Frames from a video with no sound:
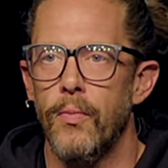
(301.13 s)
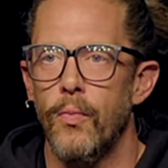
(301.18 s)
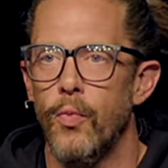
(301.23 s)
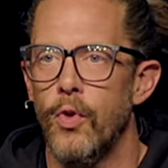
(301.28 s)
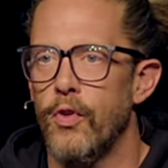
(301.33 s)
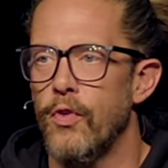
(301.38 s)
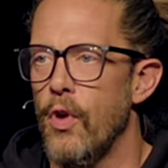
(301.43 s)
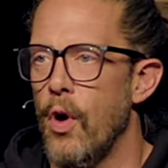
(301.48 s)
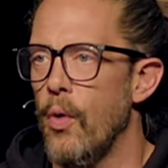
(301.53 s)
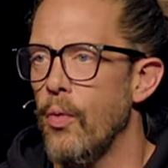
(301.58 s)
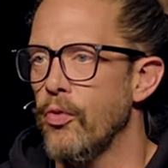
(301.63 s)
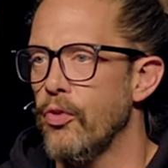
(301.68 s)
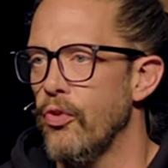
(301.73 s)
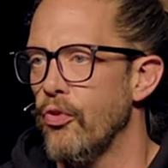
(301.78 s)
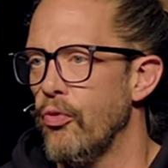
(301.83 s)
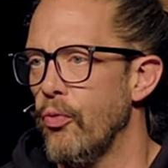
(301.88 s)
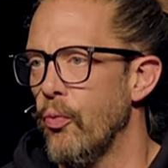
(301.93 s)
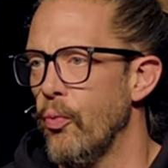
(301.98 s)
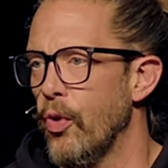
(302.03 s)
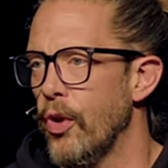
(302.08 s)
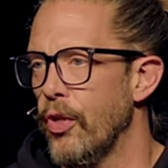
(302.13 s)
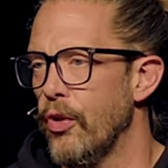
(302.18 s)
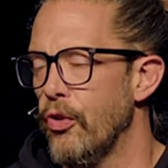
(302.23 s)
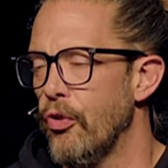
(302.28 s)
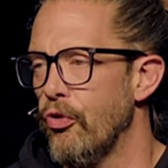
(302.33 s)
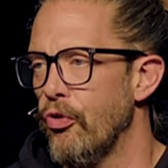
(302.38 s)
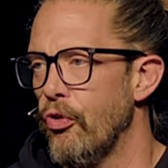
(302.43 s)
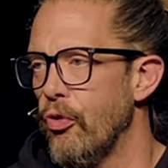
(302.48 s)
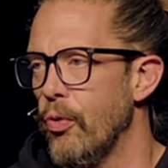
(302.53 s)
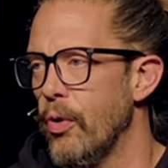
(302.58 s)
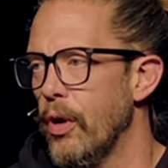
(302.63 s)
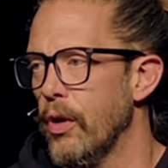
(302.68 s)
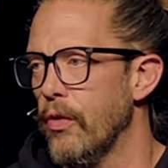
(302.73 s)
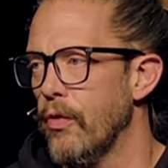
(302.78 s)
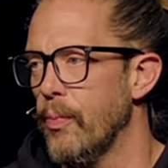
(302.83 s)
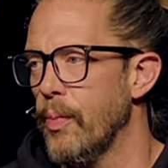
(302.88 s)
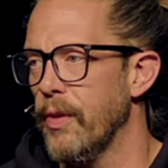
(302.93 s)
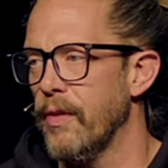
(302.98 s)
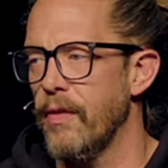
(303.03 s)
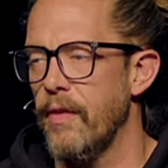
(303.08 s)
We saw with Yeshua
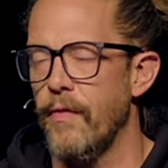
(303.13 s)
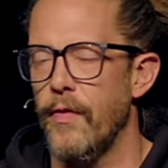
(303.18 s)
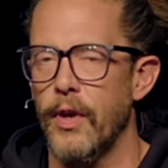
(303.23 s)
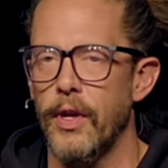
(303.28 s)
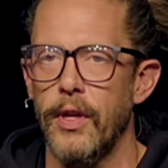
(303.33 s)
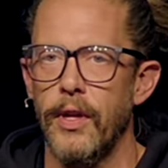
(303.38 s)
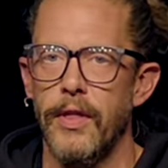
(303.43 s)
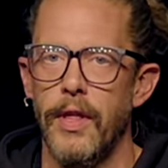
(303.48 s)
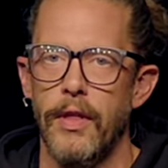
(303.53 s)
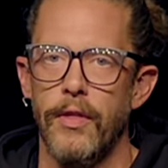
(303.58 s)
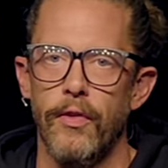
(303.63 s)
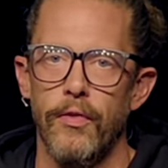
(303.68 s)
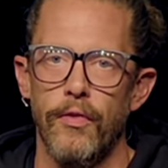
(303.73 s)
specifically that